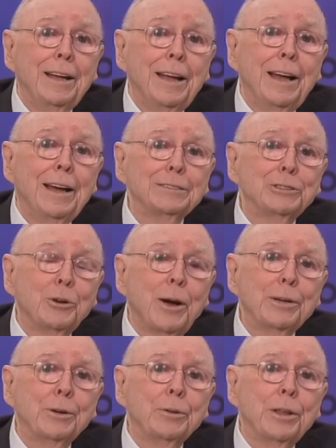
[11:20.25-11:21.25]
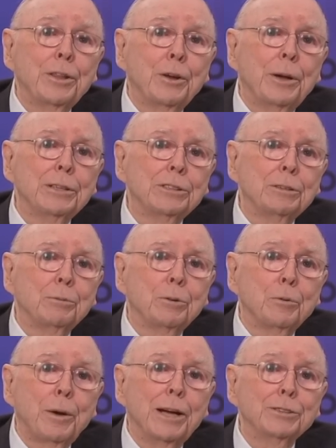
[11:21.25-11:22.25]
And so I don't think there is a
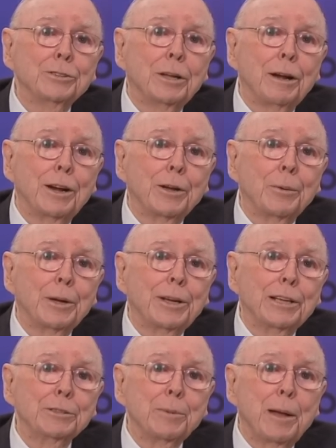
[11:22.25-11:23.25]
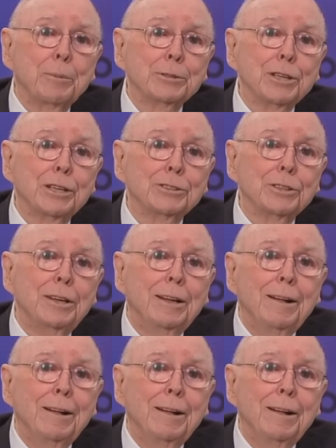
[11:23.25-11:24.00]
rational argument against my position.